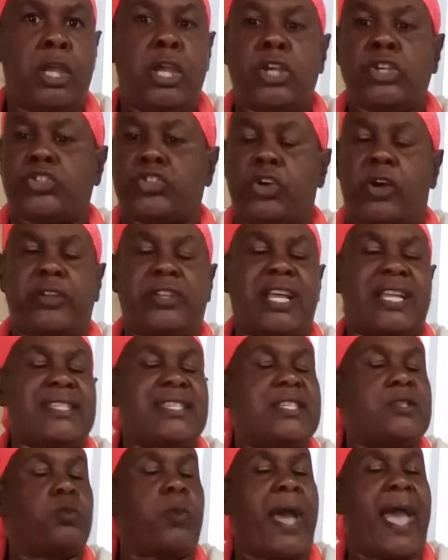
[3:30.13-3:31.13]
So that
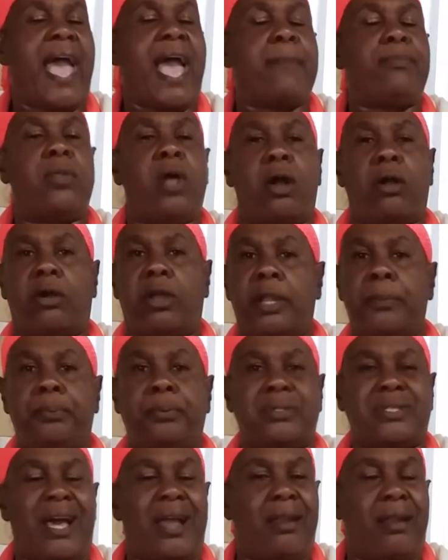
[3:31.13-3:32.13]
is why I'm not going to
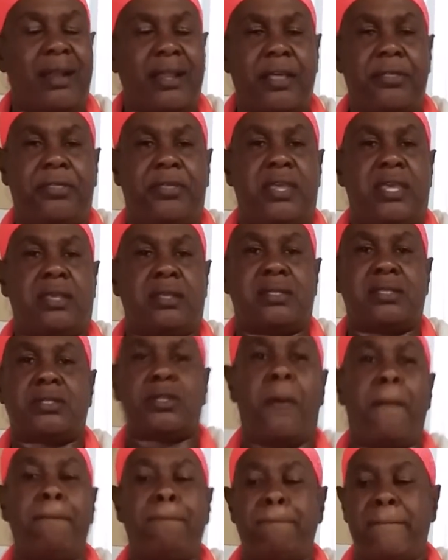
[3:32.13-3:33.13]
put a lot of things
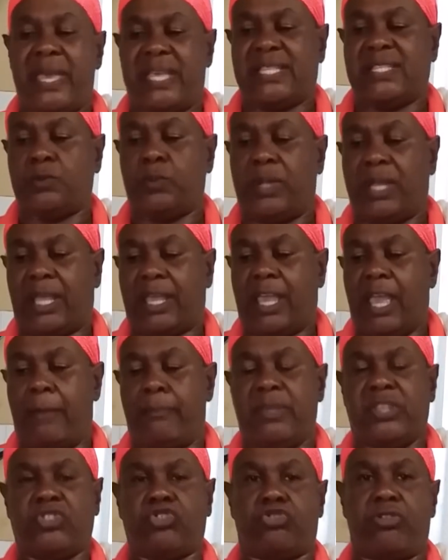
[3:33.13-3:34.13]
to mess with the
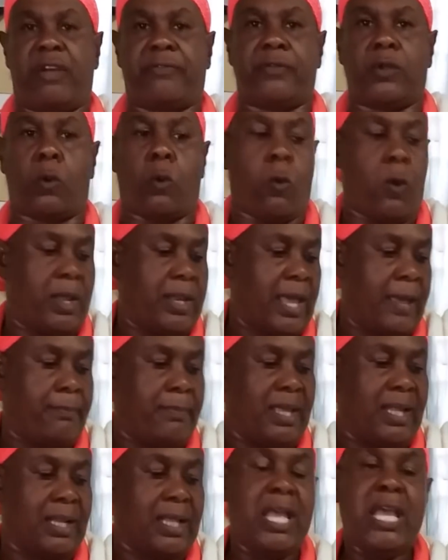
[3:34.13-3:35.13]
chemistry of the coconut
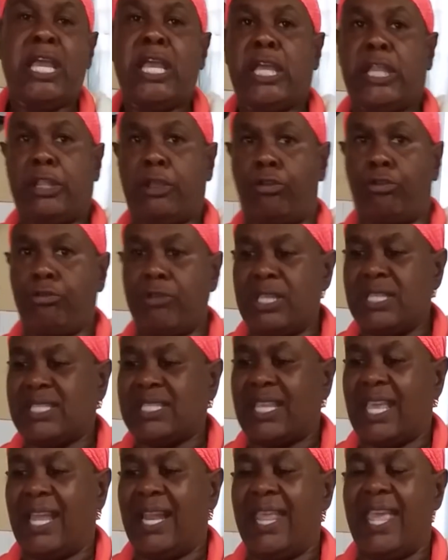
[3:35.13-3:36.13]
milk, the green
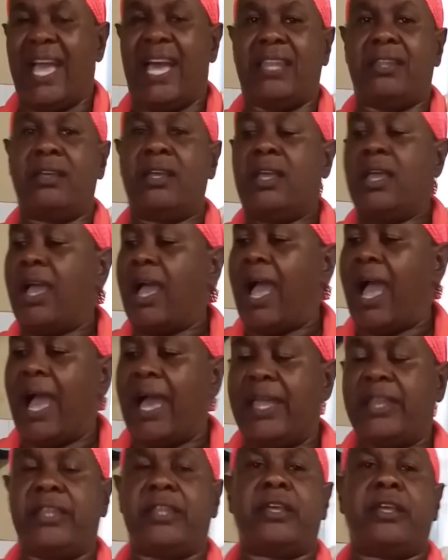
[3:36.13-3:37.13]
scallion,
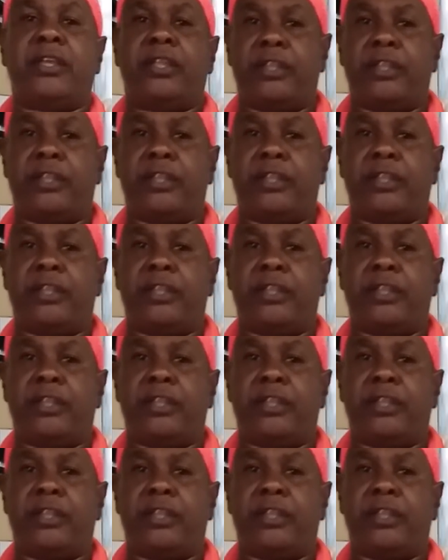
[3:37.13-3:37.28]
and